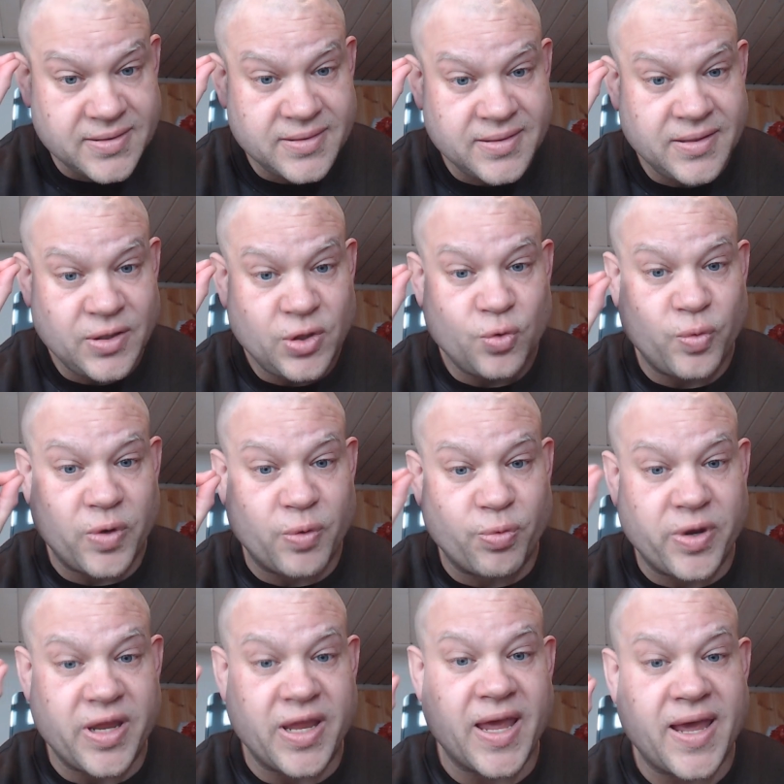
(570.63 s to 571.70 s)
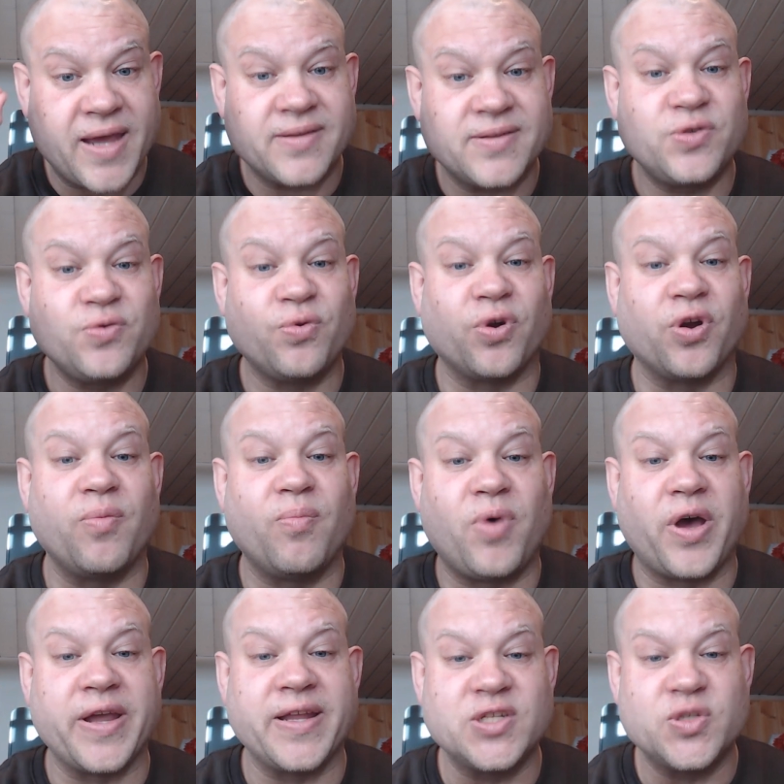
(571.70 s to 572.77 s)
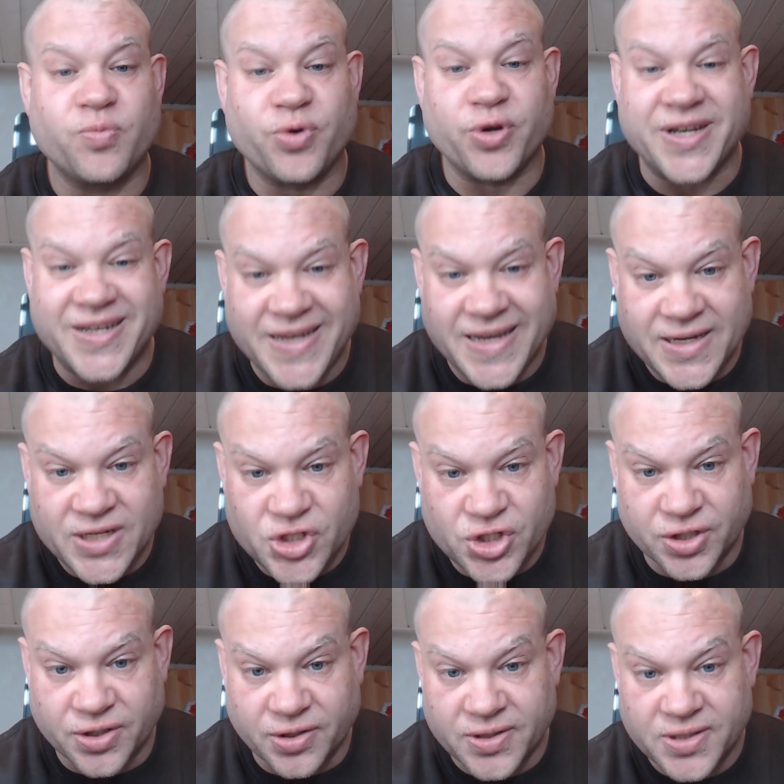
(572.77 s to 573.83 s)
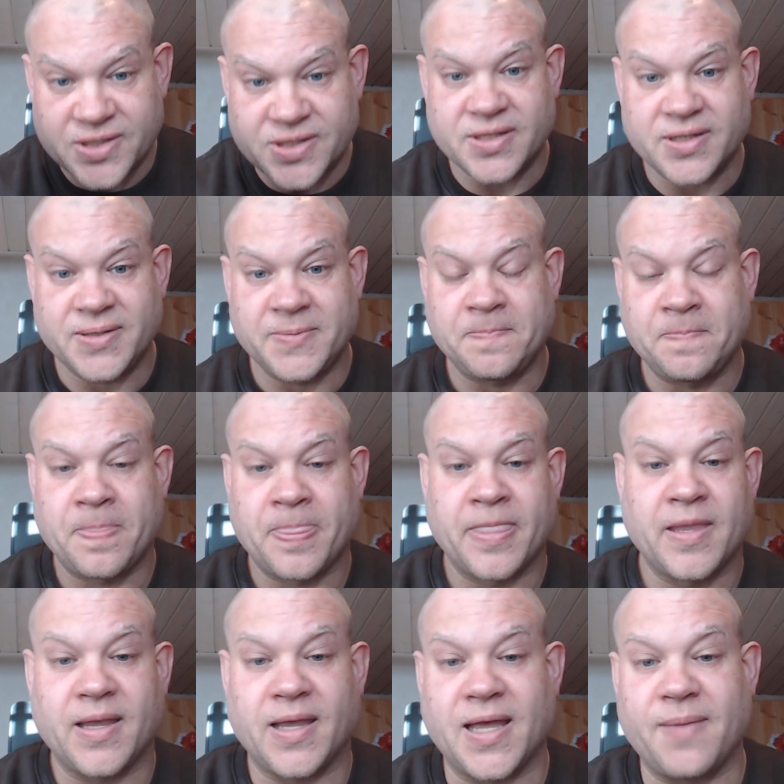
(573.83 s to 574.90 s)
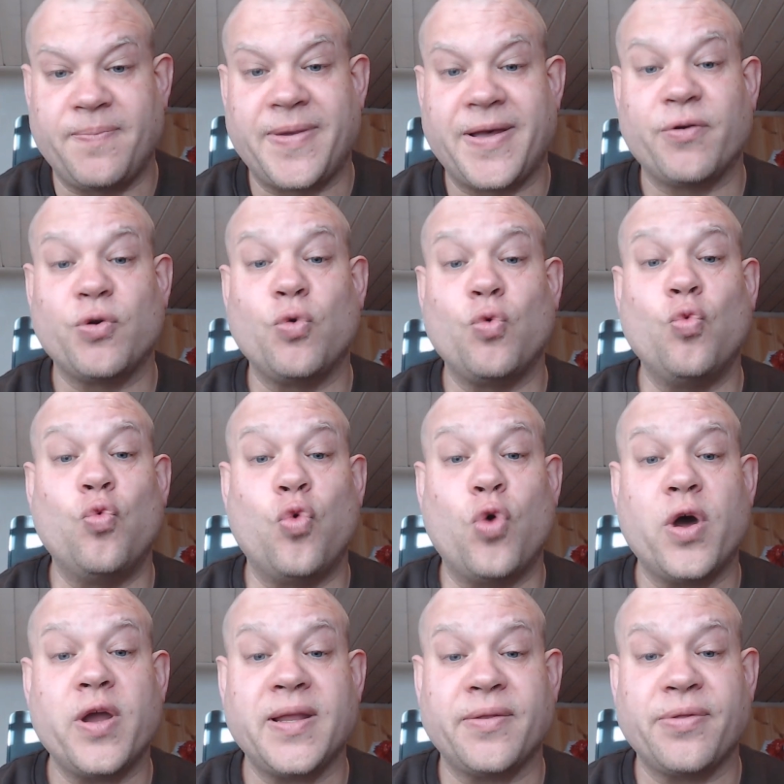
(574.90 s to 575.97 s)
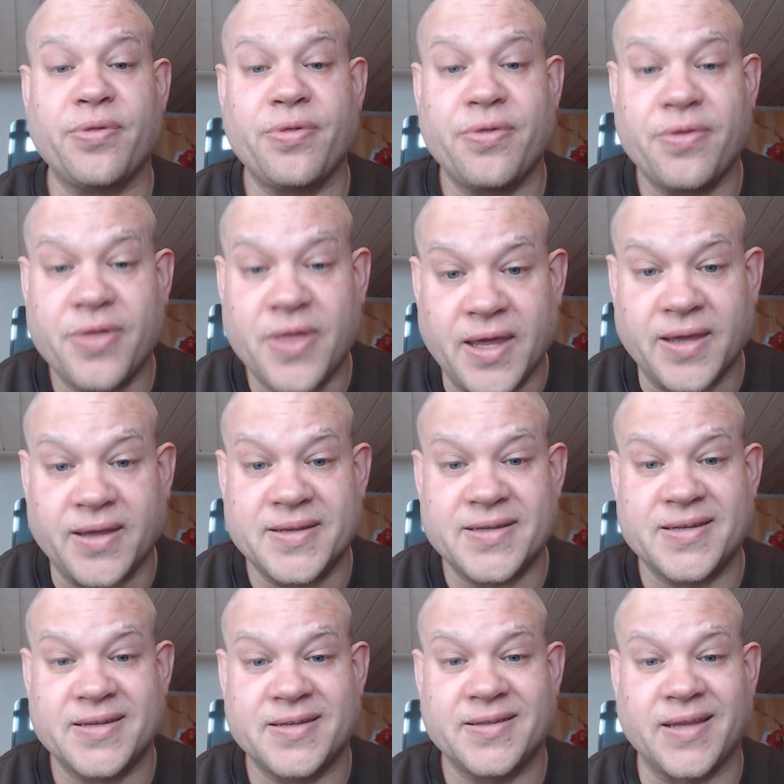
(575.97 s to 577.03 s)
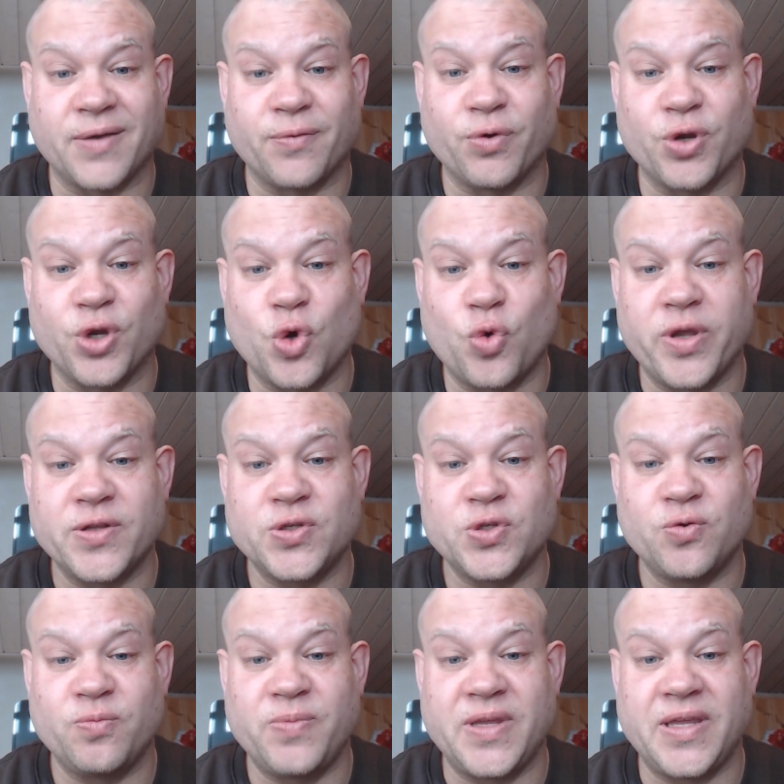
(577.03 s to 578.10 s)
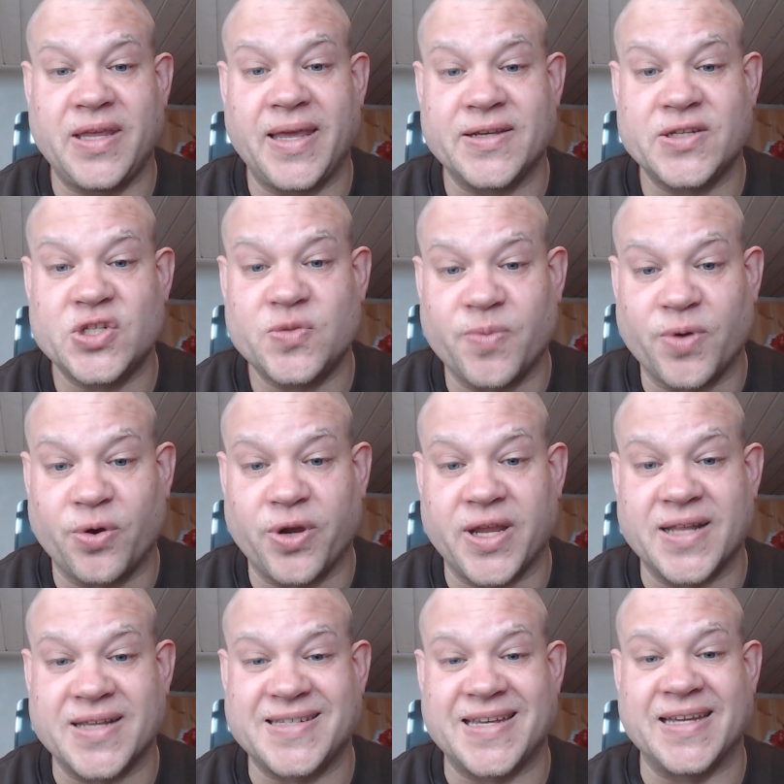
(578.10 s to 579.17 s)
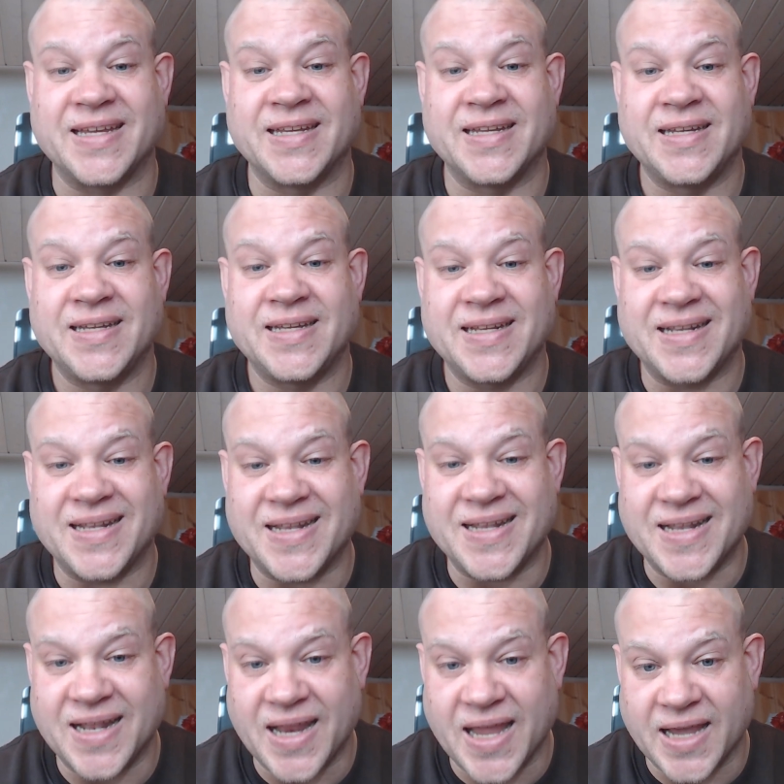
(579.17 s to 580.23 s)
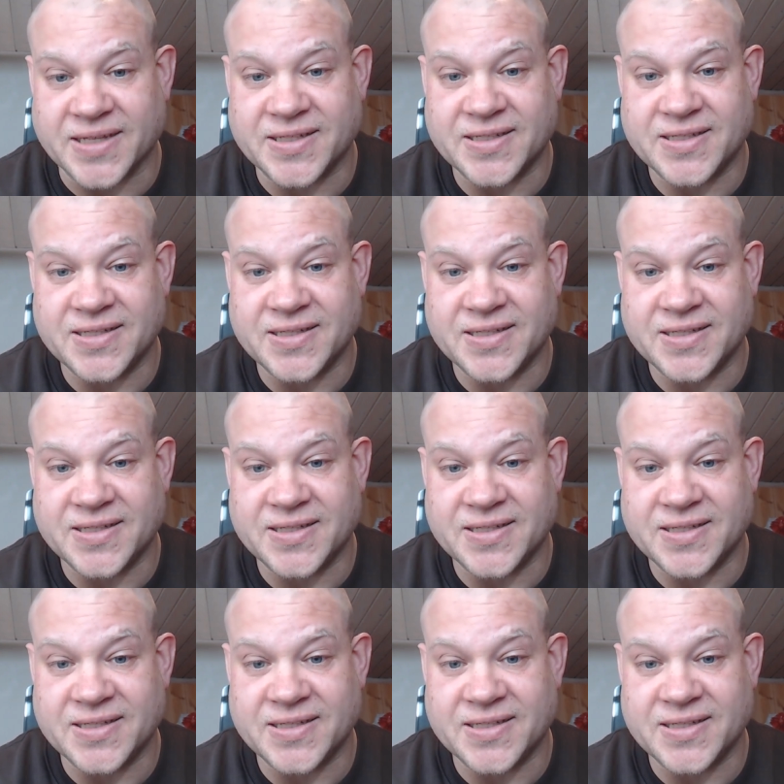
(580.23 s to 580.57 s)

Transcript: We react to our mind's predictions about what it thinks that we're going to be experiencing next.